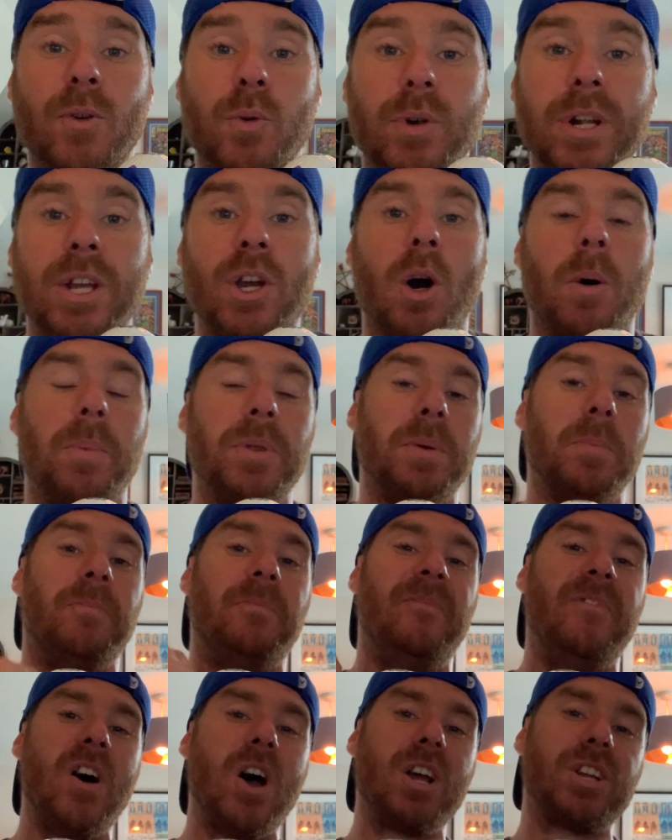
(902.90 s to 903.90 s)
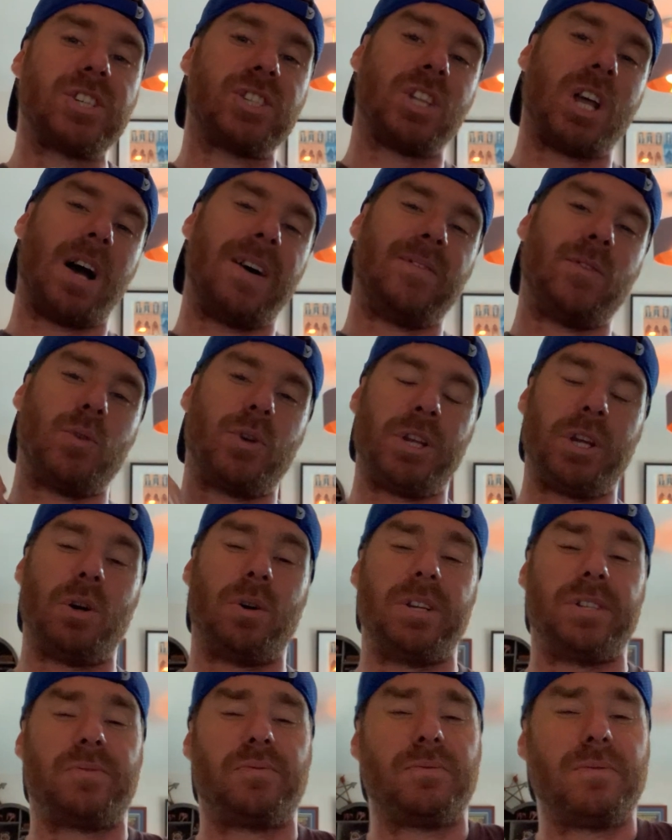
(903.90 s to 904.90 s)
already got, but the version that I've already got
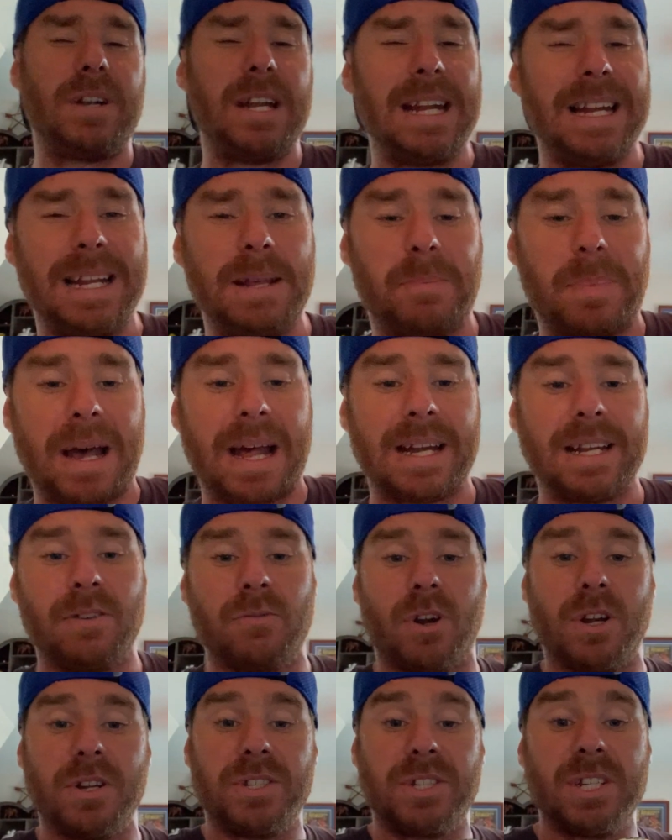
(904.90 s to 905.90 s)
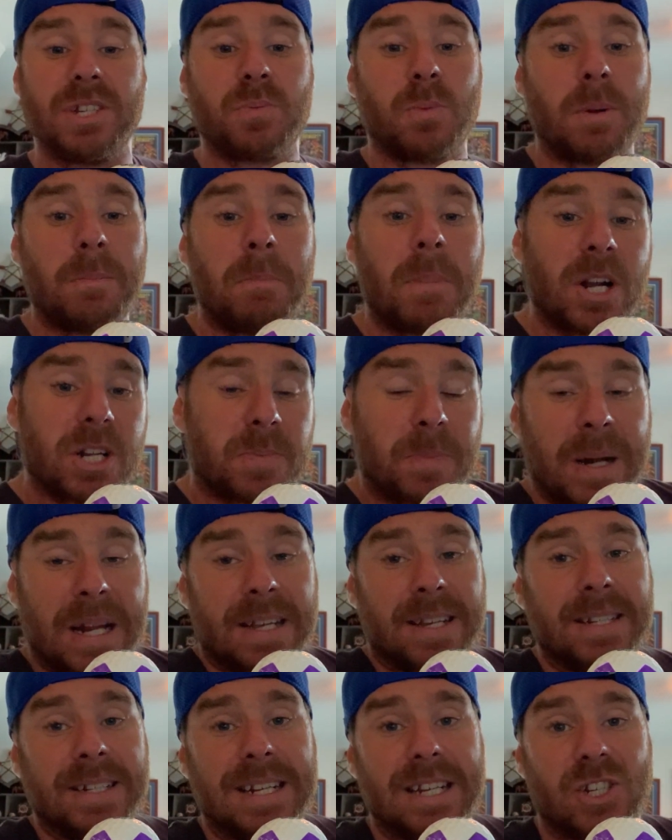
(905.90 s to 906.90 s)
is really badly roached. This one, much better
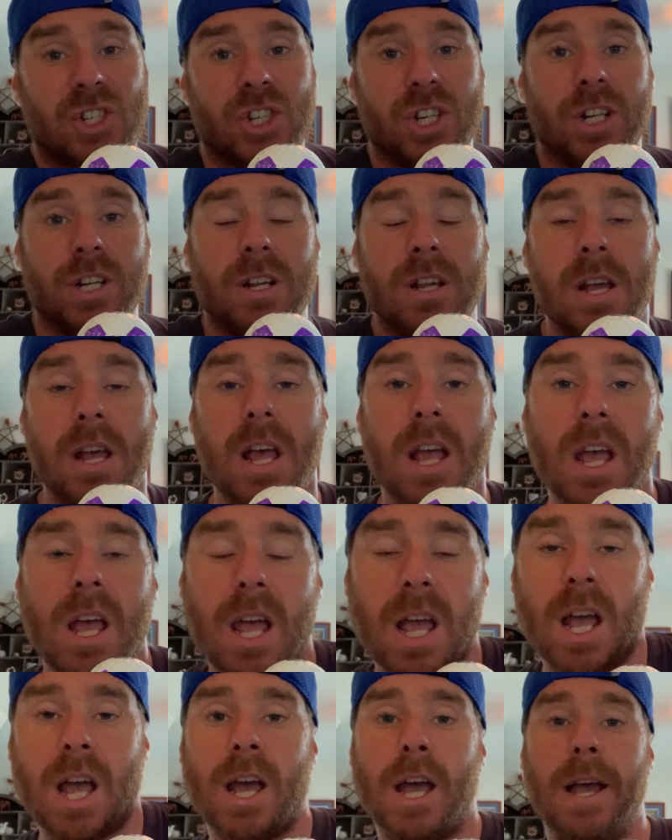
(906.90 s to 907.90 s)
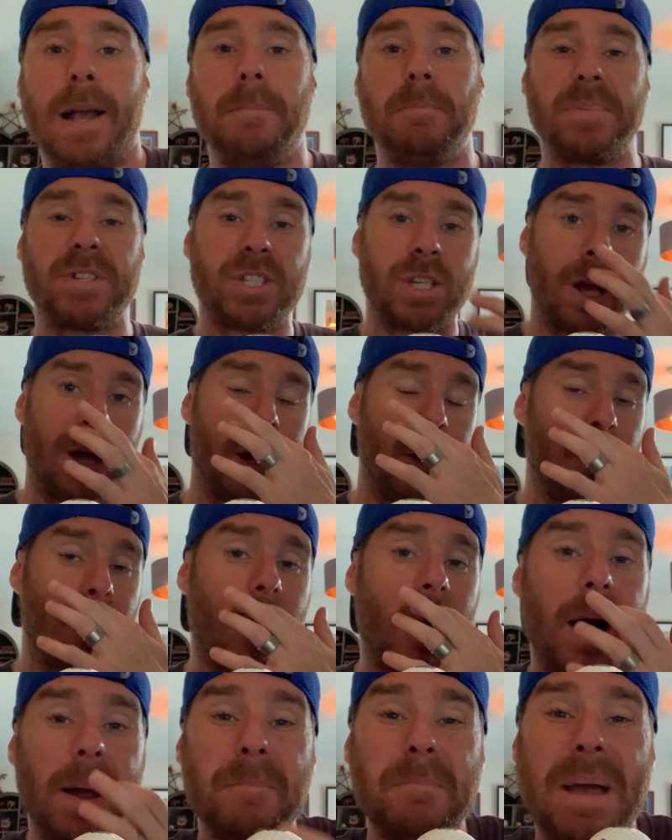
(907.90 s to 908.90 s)
condition. So
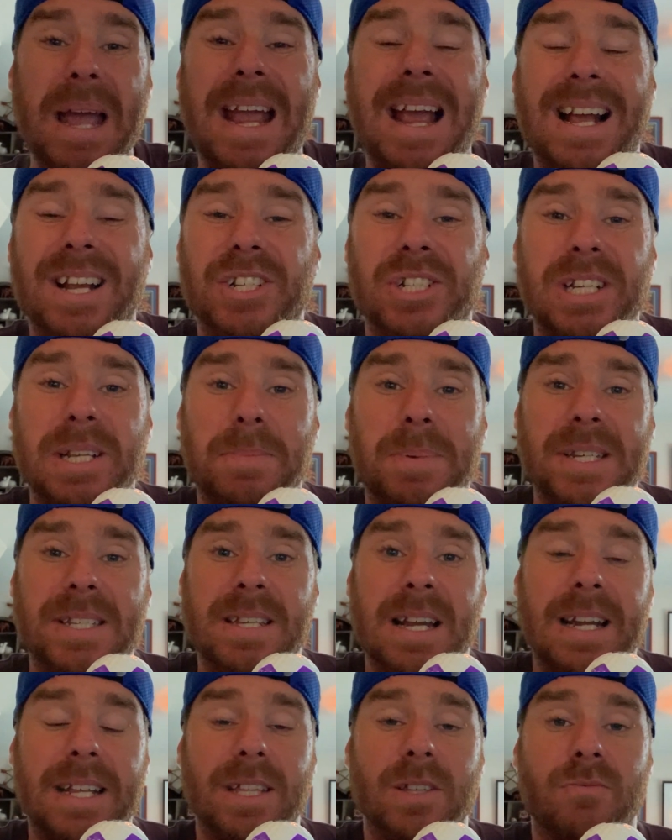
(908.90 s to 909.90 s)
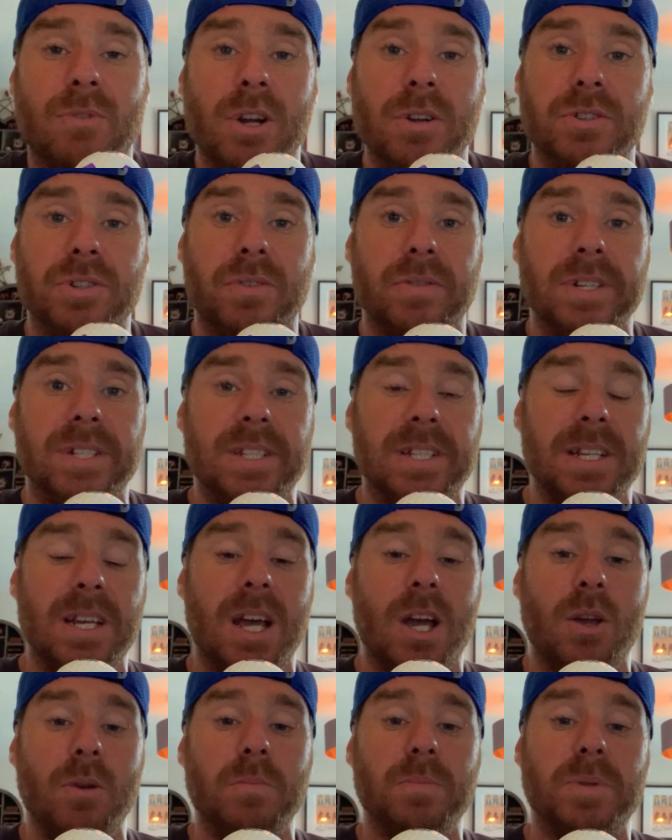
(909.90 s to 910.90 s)
I may actually be selling the roach Christie's
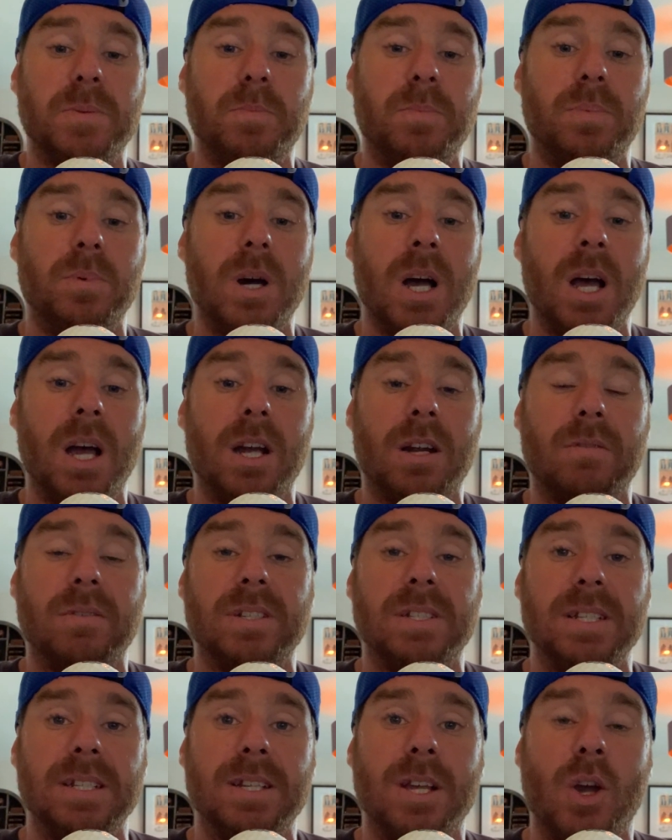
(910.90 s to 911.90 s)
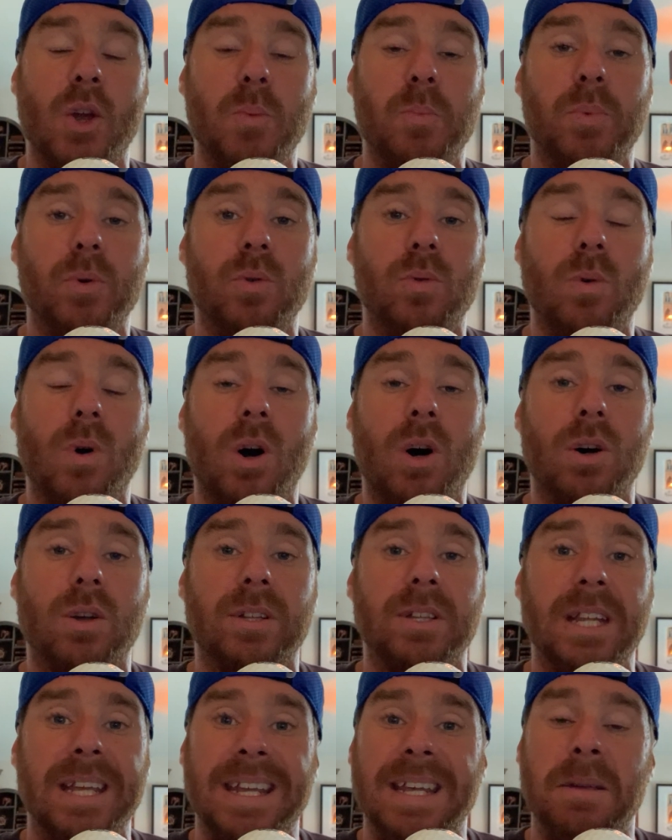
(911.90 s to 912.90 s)
Hope ball
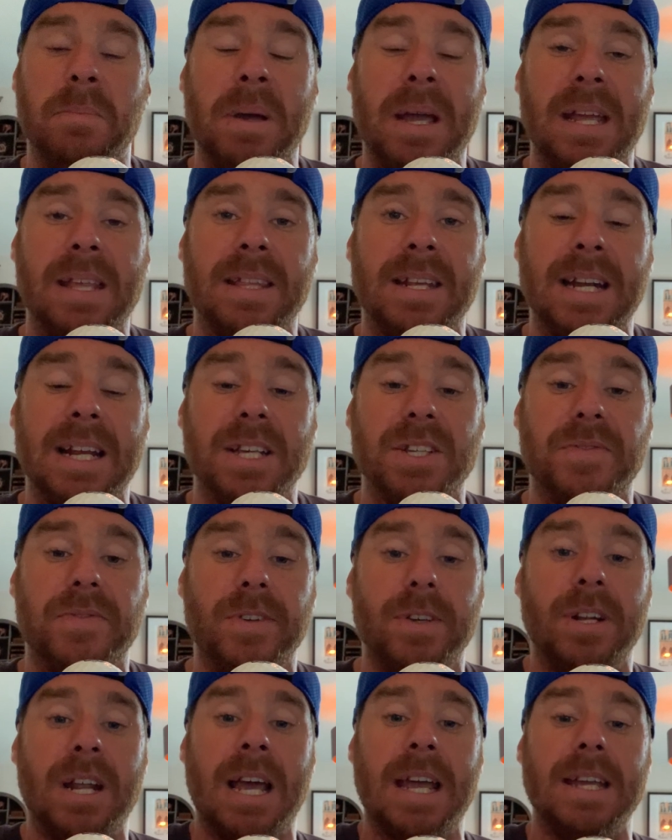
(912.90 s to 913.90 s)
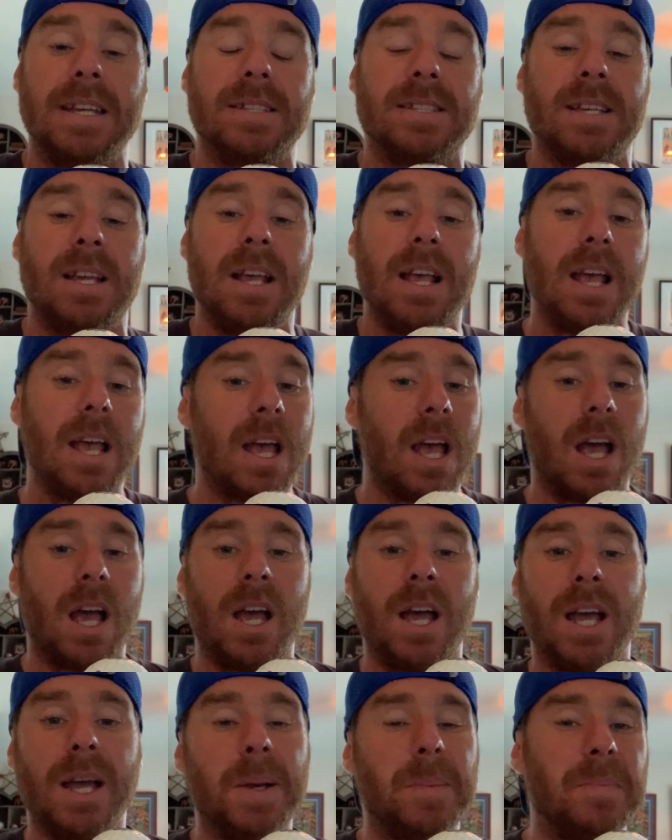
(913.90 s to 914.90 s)
on eBay in the next few days.
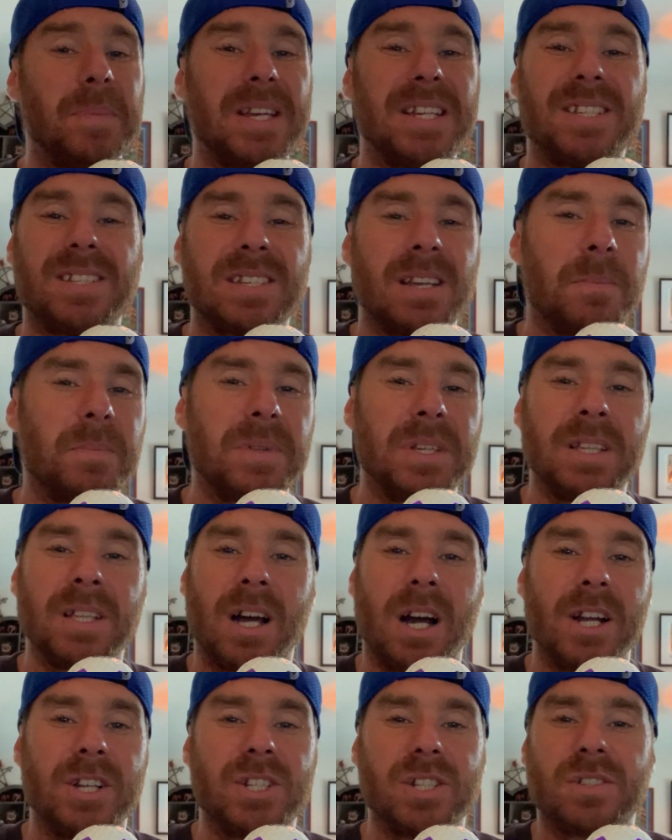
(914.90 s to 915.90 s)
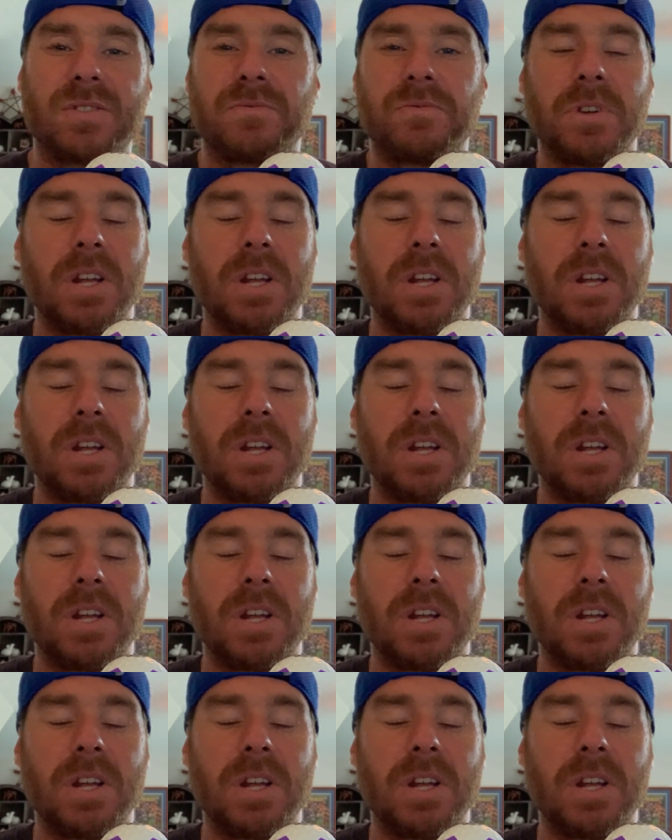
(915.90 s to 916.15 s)
It's something that